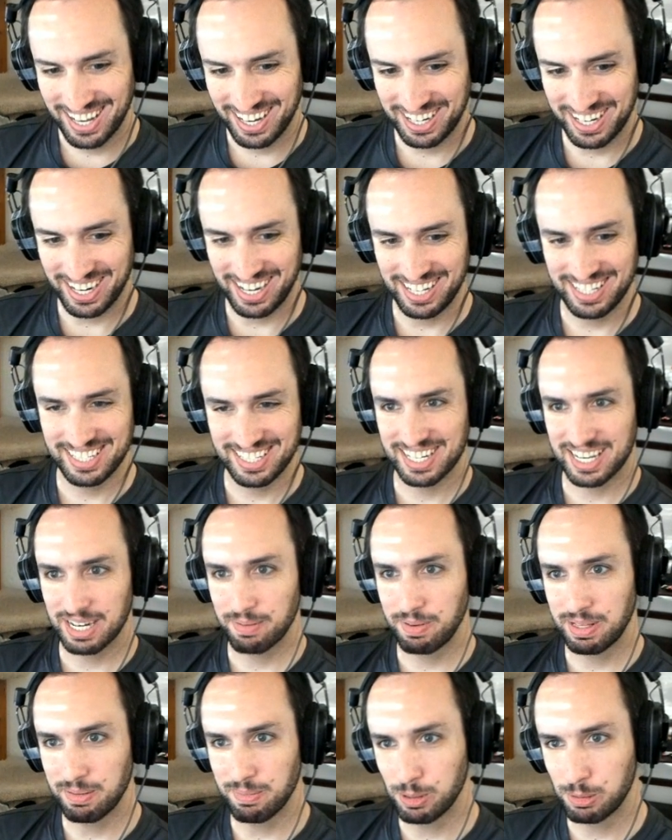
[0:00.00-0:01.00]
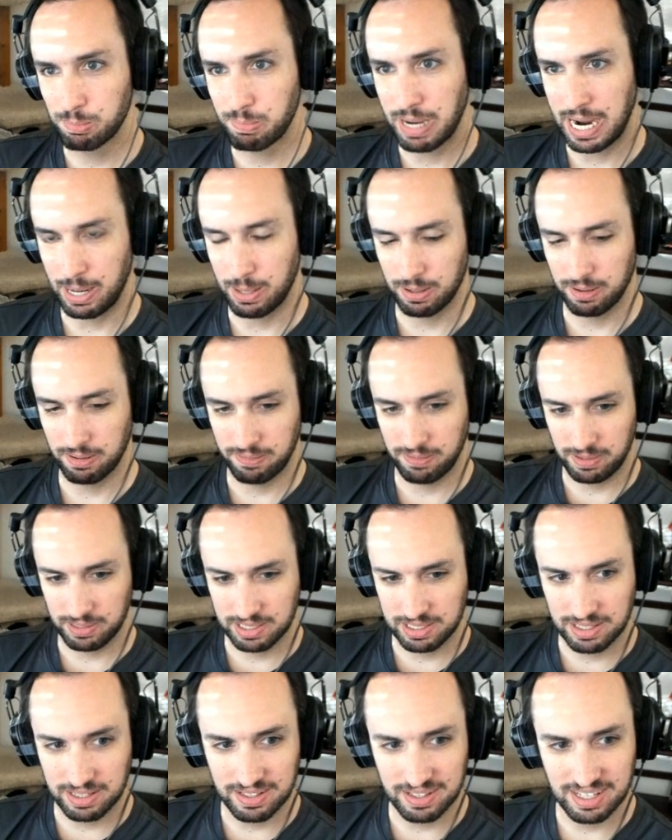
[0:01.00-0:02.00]
God, this is going to be the most powerful.
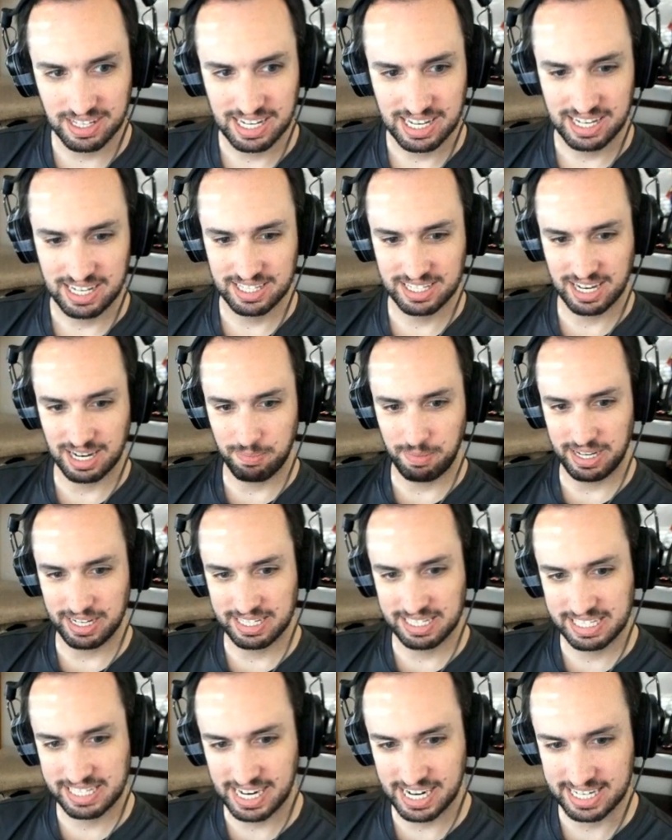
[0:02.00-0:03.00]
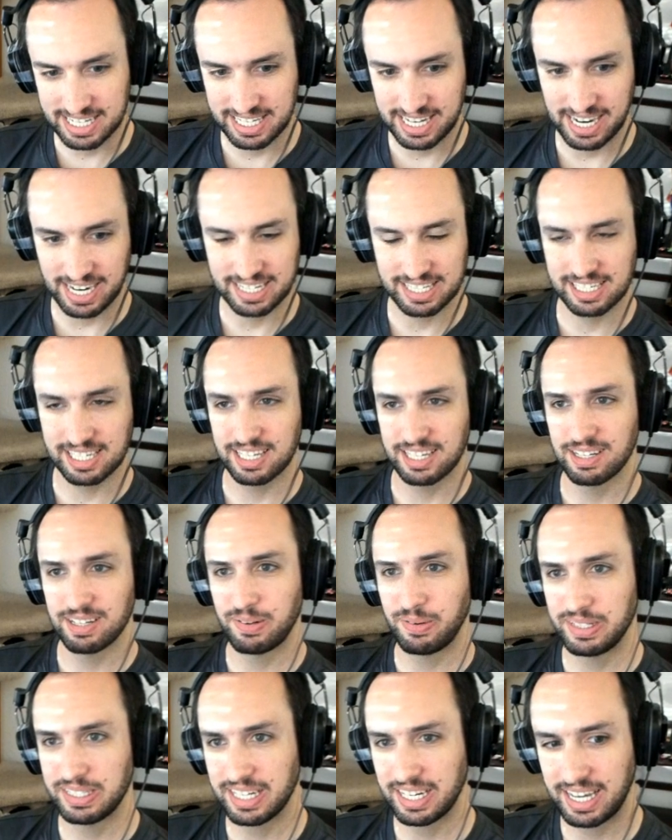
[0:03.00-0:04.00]
It's going to be a six six
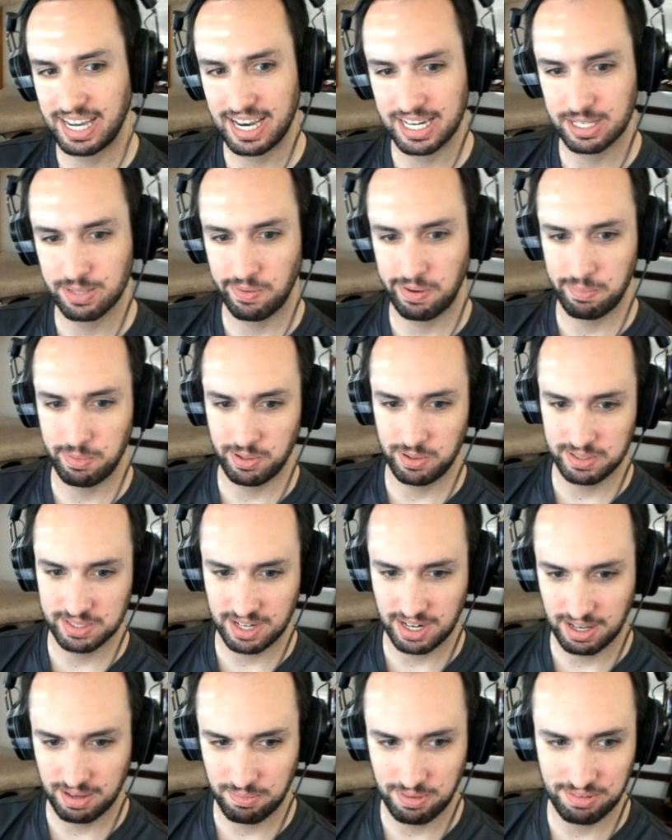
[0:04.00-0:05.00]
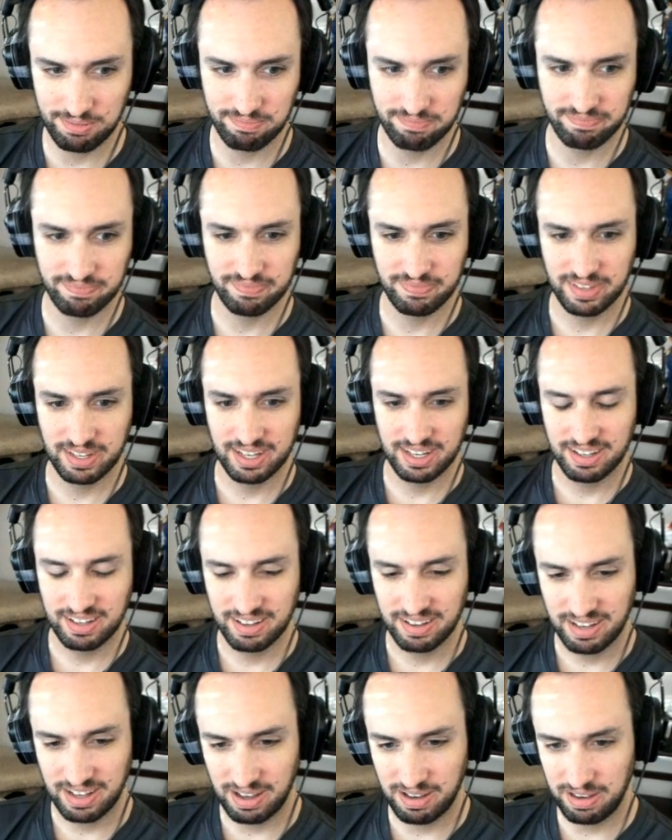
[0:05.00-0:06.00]
once I cast three balloons on him in
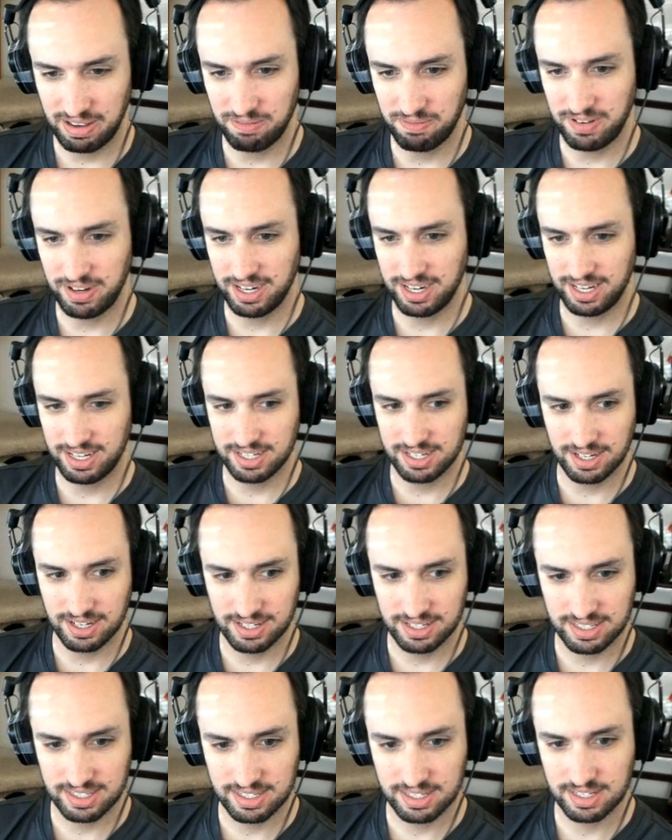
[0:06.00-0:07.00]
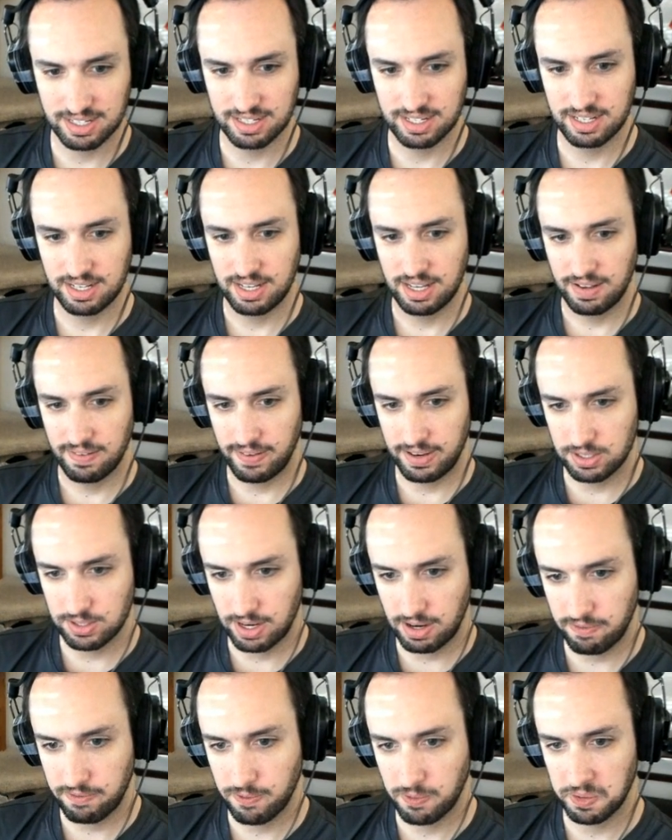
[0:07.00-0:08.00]
uh, infinity turns. If I
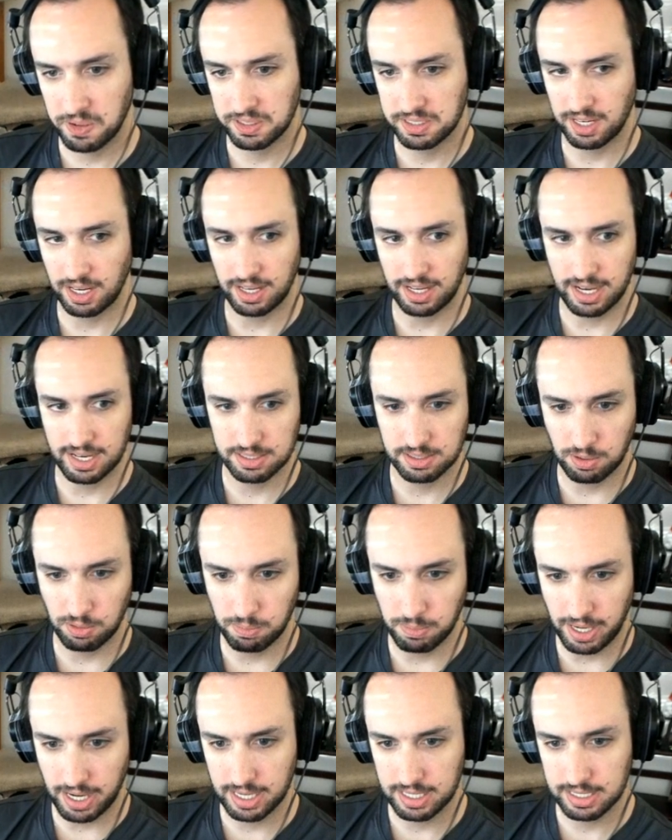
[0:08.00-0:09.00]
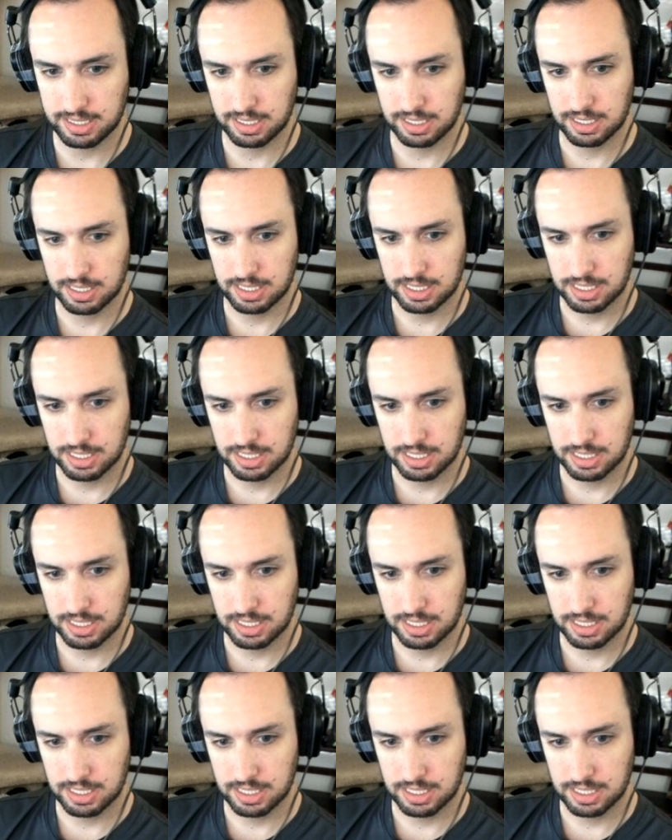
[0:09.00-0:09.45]
draw a forest, I can cast Goomboss. Hmm.